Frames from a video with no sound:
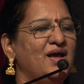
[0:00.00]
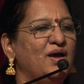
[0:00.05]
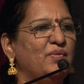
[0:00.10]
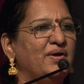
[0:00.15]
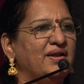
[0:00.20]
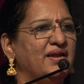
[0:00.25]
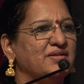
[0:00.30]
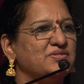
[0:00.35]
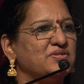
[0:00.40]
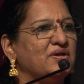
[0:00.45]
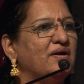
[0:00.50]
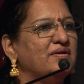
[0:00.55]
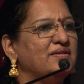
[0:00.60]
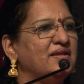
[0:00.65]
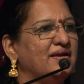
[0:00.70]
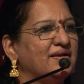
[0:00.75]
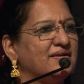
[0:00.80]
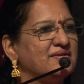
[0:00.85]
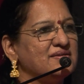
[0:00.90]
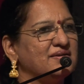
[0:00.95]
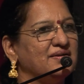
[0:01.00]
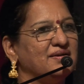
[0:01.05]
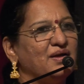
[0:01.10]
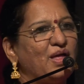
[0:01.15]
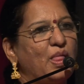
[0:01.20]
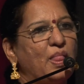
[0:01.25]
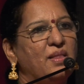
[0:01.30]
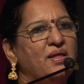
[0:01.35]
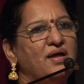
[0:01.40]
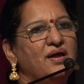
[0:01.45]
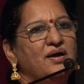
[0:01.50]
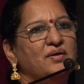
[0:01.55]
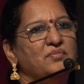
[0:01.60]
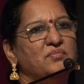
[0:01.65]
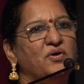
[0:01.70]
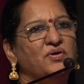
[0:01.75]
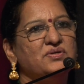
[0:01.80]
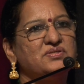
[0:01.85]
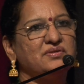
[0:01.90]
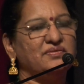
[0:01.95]
where I saw that uh,
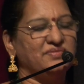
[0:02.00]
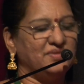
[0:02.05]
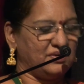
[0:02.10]
most of